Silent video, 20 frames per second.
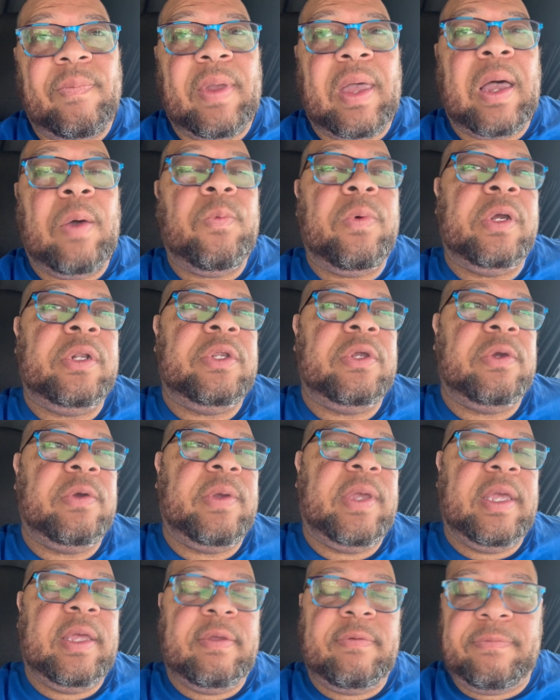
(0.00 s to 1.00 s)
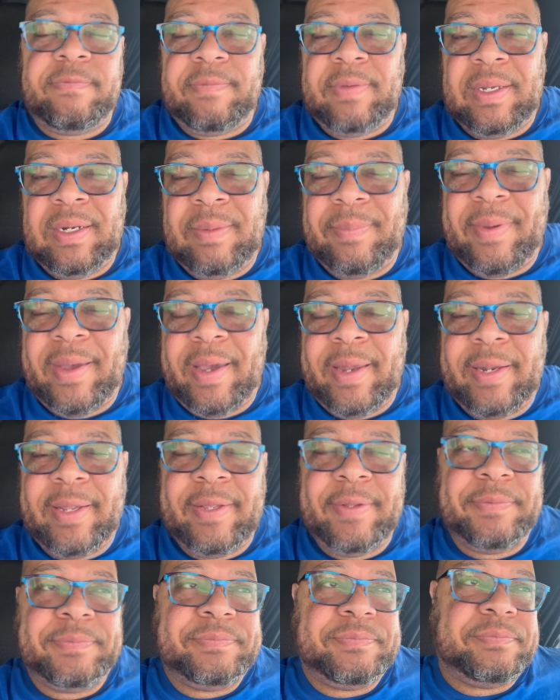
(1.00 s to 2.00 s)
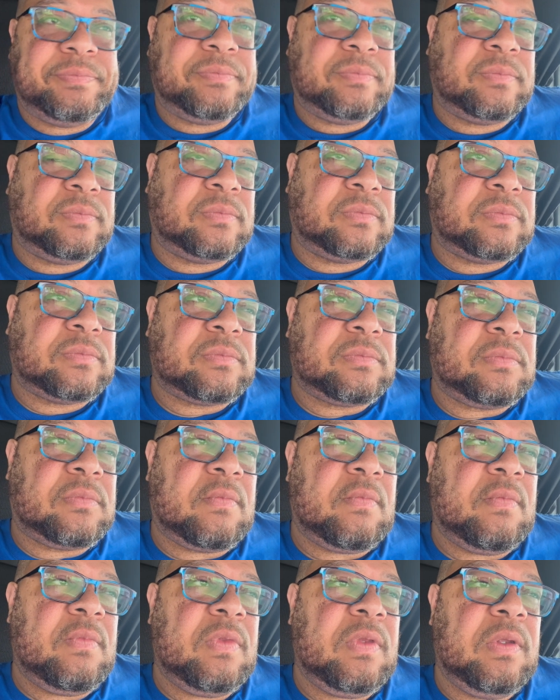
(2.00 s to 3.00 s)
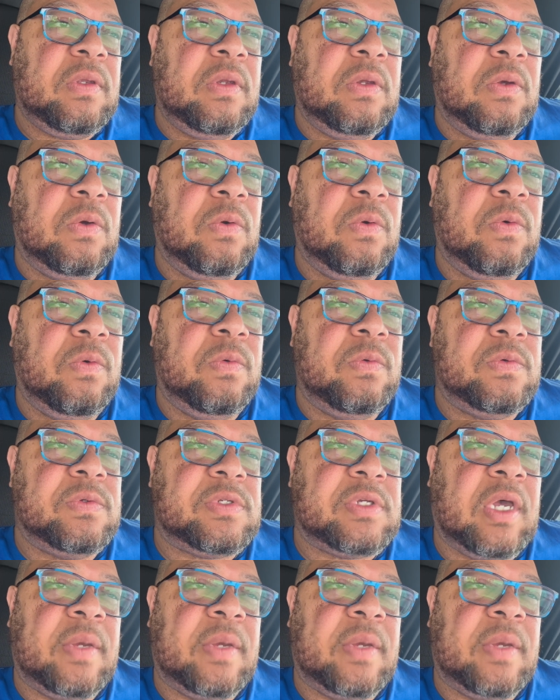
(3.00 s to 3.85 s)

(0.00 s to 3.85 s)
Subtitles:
I wonder if anybody who's